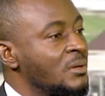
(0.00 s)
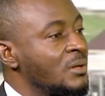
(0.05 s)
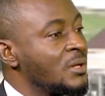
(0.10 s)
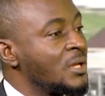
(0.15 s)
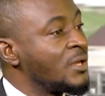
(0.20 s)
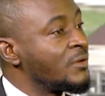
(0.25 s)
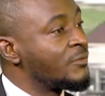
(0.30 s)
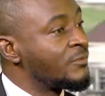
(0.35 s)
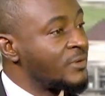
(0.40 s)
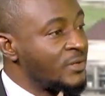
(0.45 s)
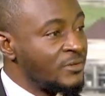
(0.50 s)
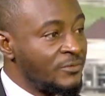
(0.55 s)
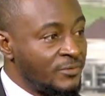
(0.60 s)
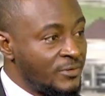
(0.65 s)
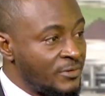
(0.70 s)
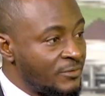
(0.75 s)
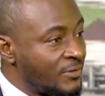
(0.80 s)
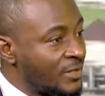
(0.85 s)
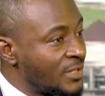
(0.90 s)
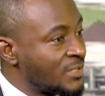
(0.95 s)
Every
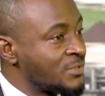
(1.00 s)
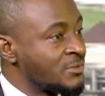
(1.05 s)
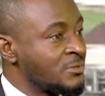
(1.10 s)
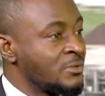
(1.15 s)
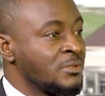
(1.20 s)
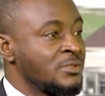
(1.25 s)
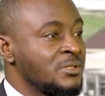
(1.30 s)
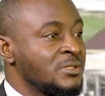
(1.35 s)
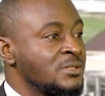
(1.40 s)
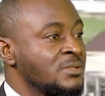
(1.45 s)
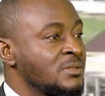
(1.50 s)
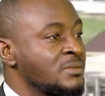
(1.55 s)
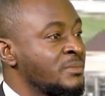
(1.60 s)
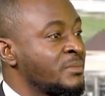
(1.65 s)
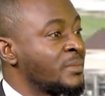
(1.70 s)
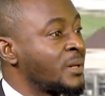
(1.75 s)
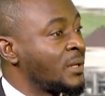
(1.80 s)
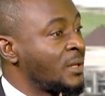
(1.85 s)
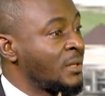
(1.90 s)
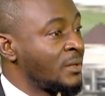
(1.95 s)
fever is not
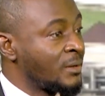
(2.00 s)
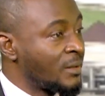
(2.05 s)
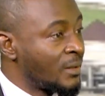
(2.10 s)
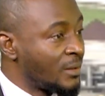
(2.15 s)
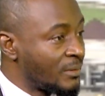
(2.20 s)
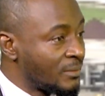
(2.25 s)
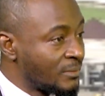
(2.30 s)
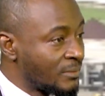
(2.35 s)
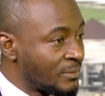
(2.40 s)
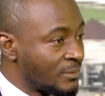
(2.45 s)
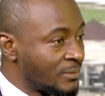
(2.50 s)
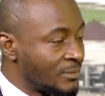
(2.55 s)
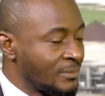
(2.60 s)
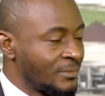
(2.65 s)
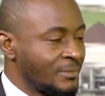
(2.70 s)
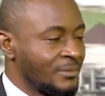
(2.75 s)
malaria. It's not malaria.